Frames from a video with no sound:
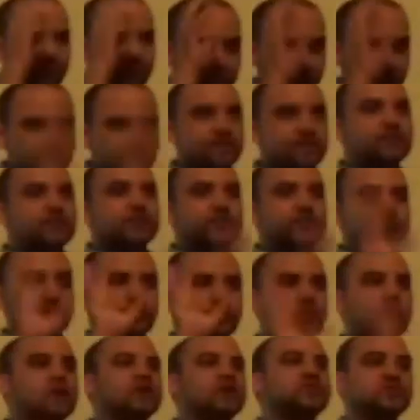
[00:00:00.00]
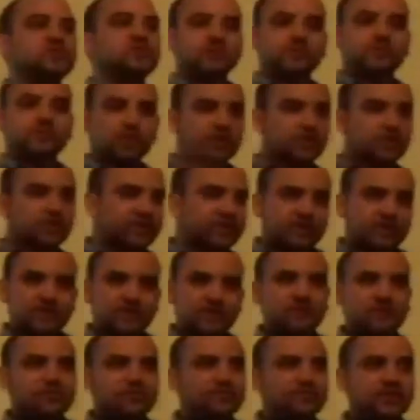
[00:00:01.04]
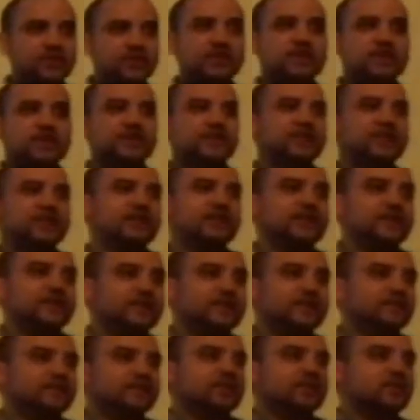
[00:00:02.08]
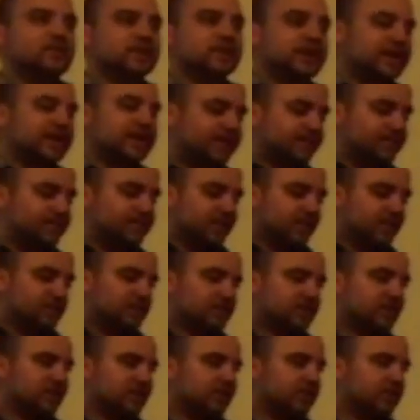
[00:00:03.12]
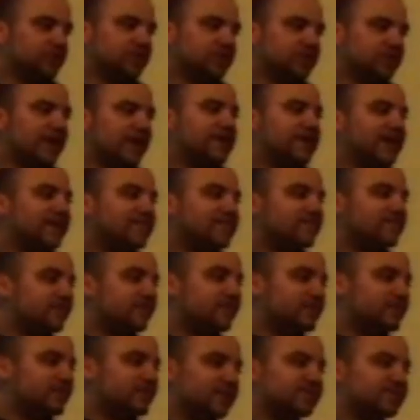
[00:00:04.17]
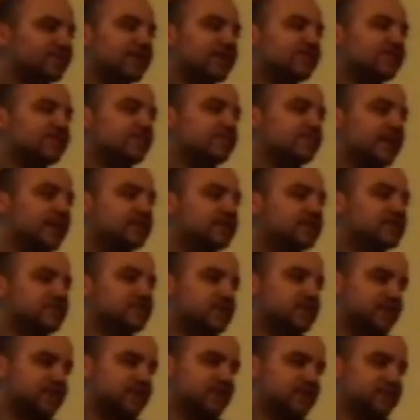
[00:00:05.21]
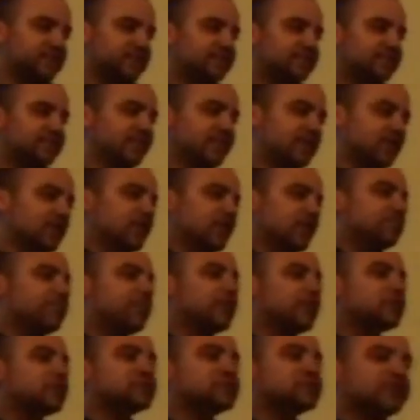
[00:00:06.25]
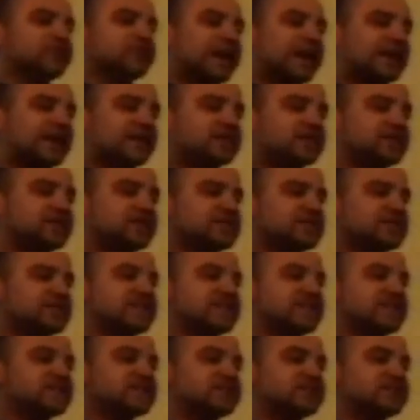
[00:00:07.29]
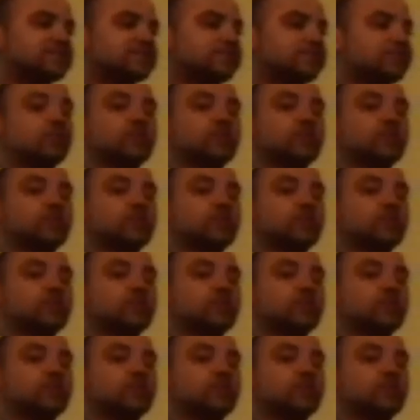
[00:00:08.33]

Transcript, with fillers: will cover you and wash you of all the things you've done. Okay? So you have to have you have to have a balance of the two. Both strategies need to point.